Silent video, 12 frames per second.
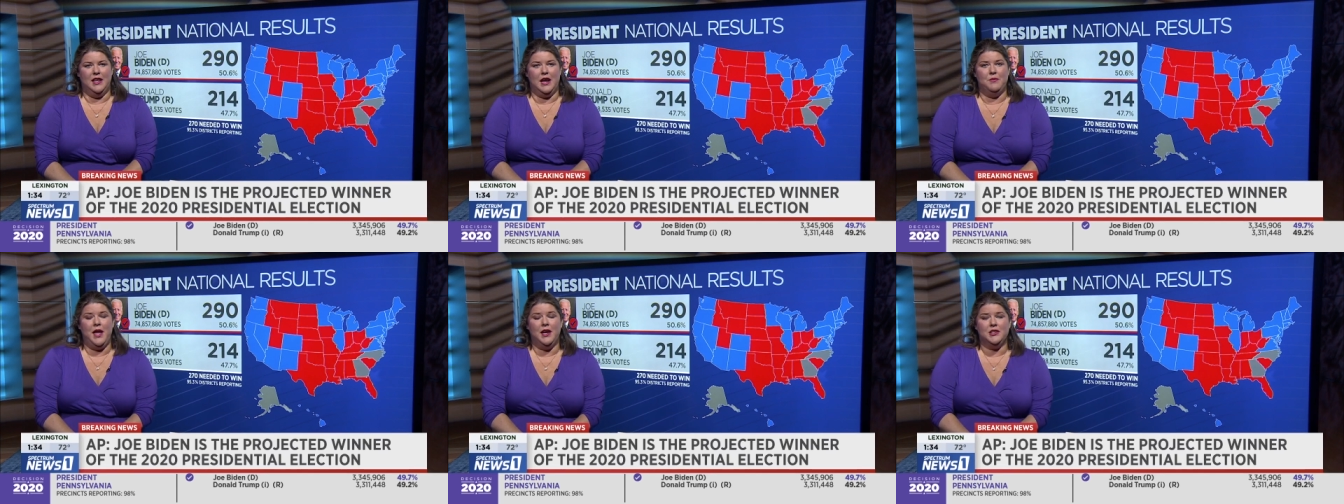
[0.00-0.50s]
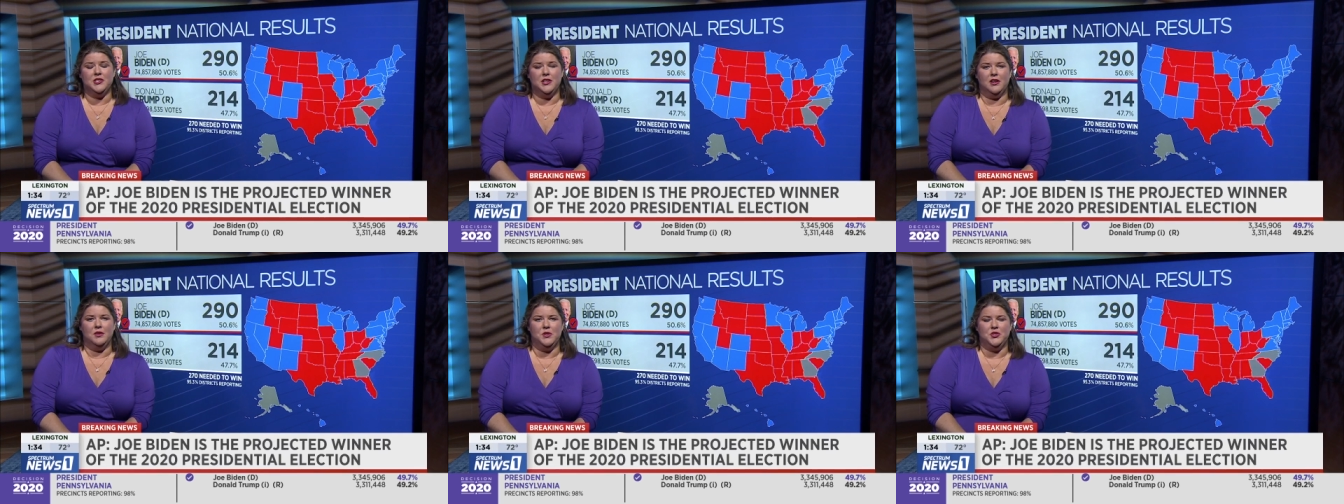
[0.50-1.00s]
I'm
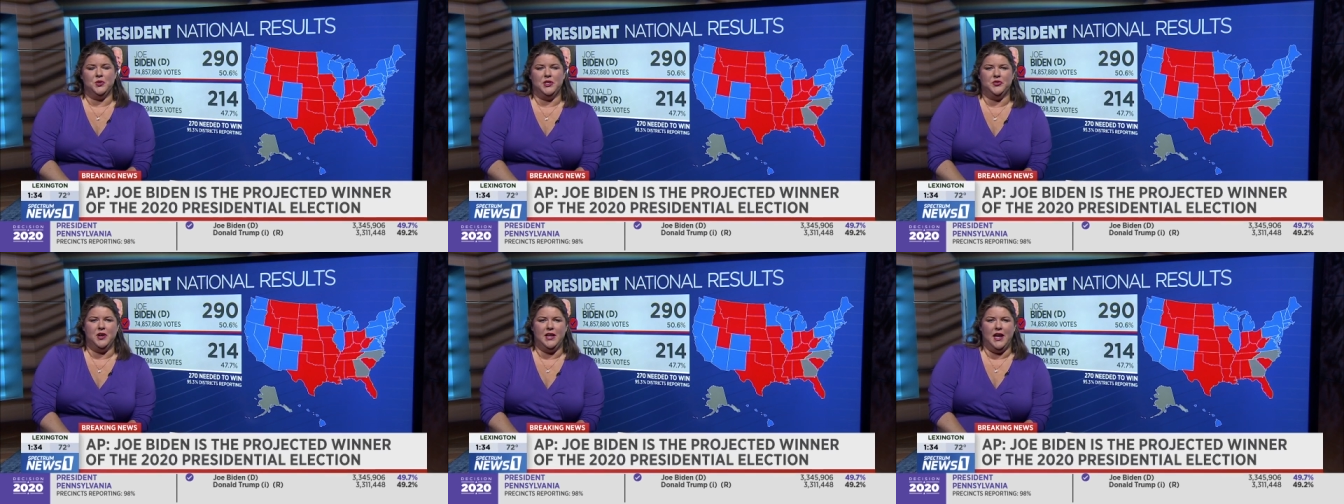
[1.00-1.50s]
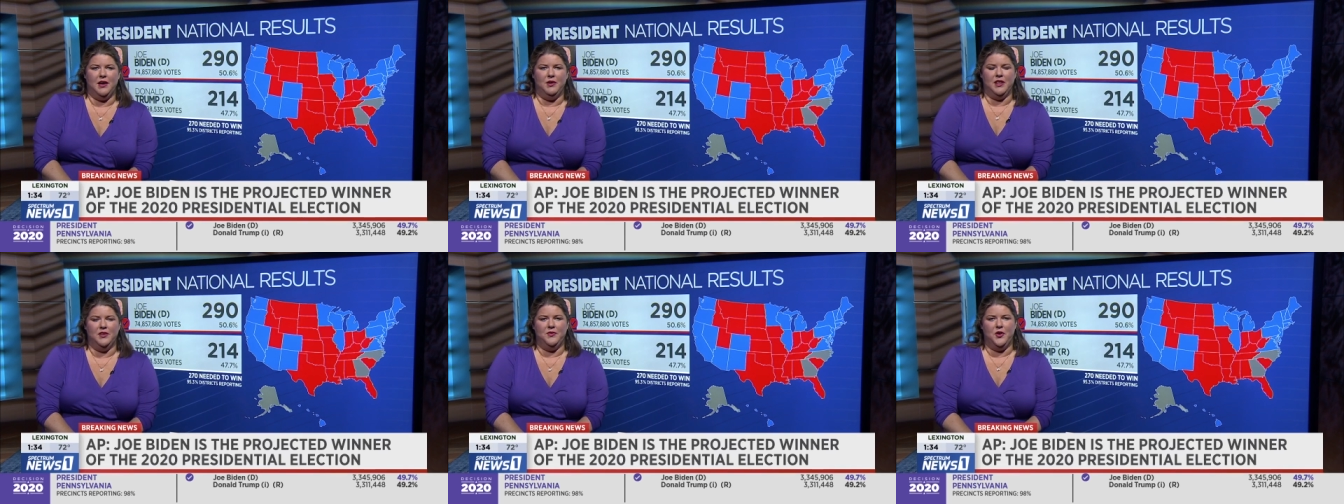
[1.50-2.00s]
actually going to be joined right
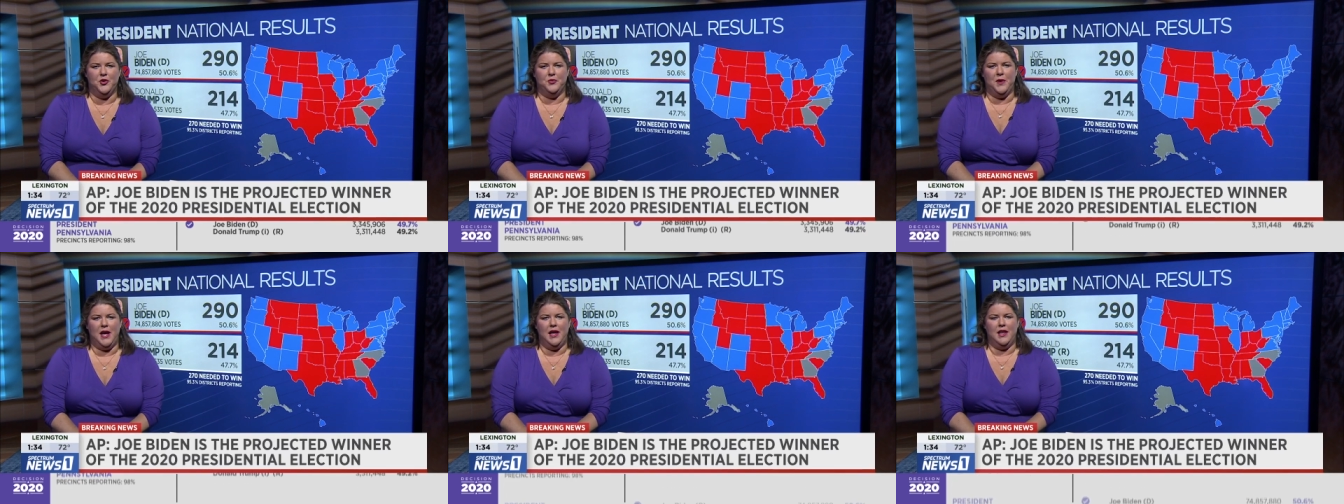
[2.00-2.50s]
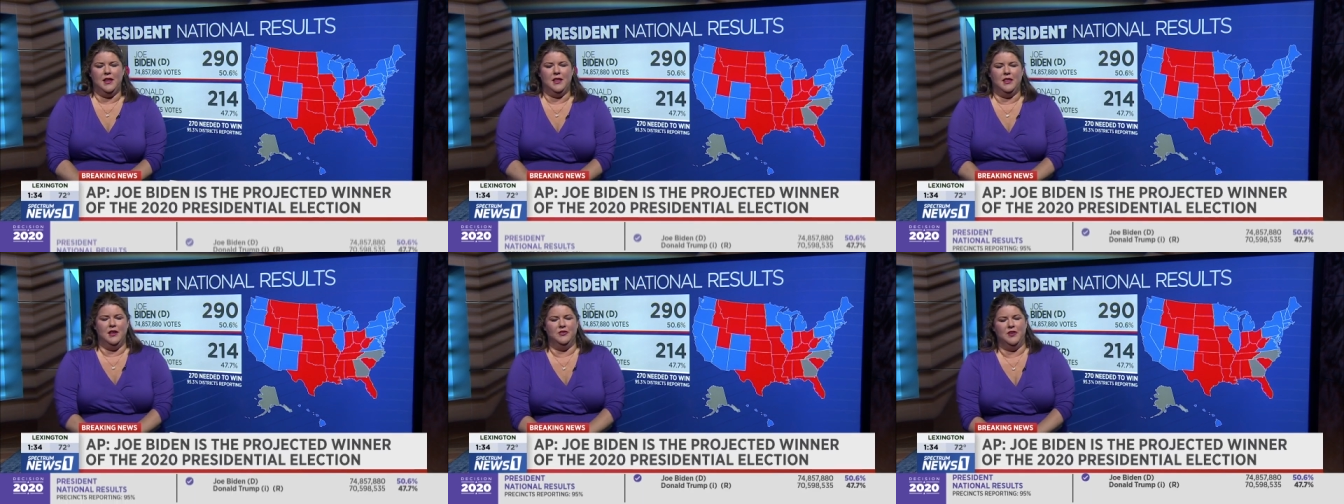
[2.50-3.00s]
now on the phone by
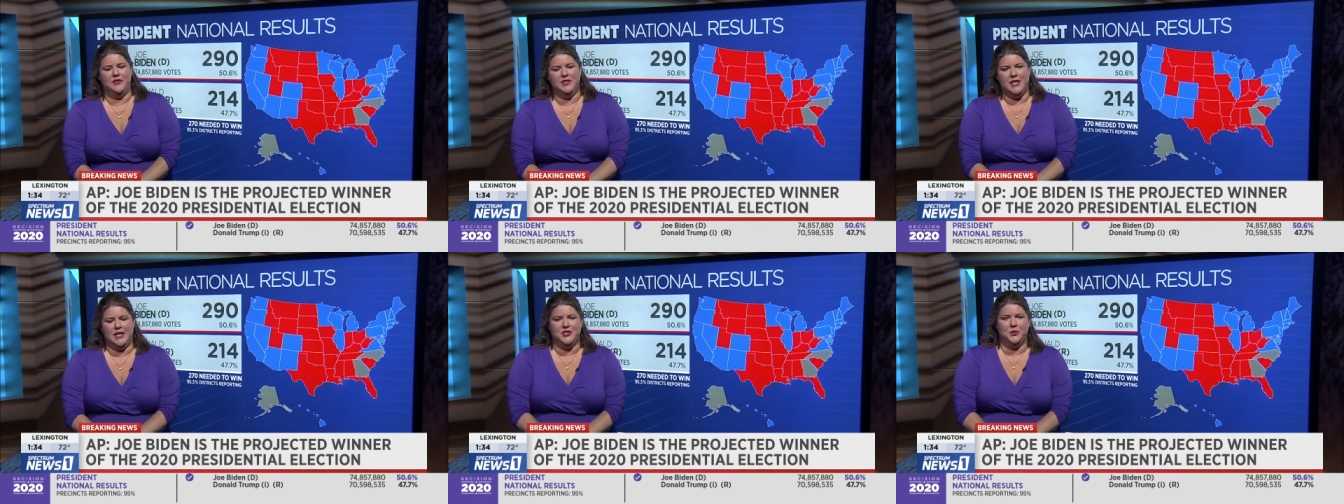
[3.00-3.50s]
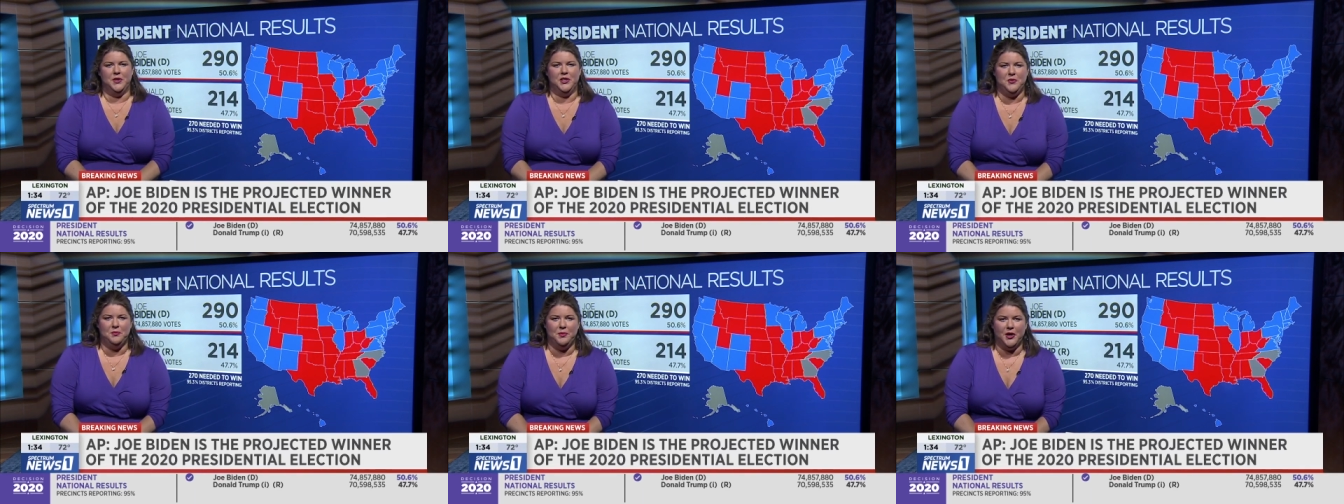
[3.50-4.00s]
the Reverend Dr.
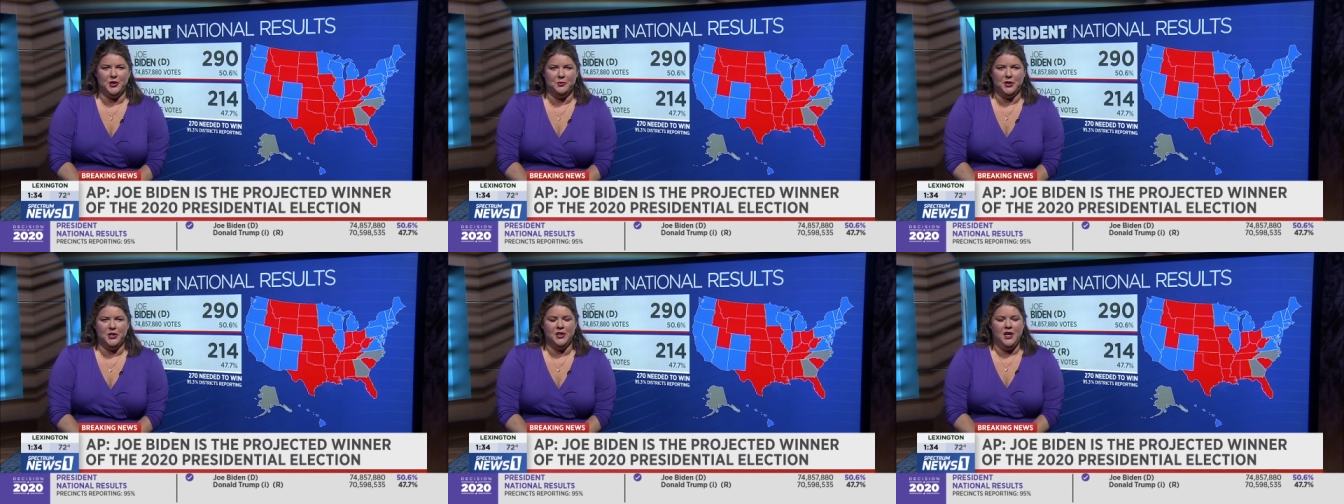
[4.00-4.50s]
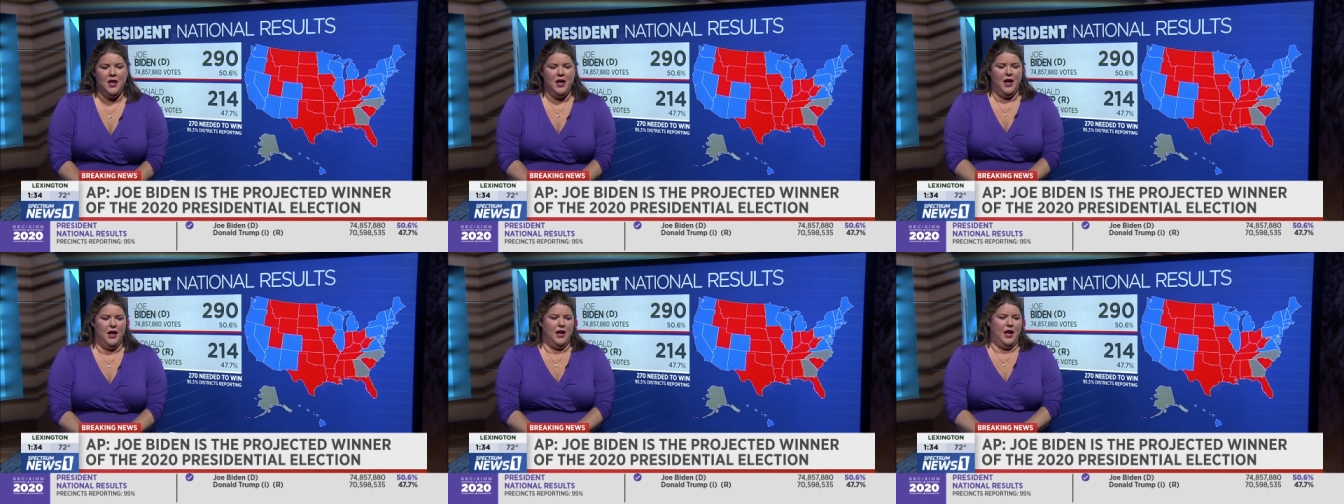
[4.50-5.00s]
William Barber.
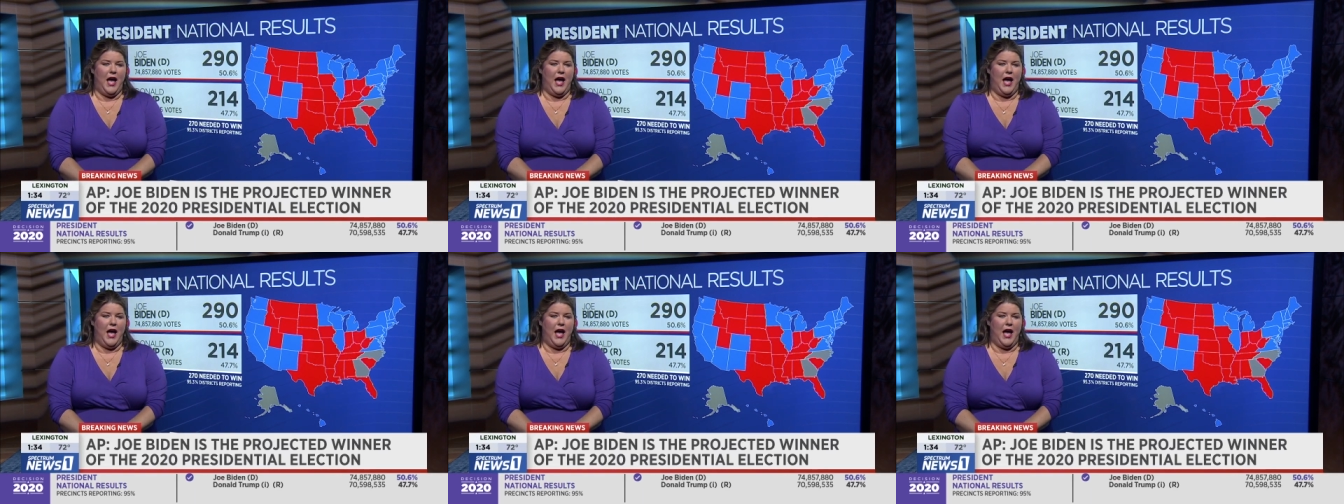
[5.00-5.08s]
Uh,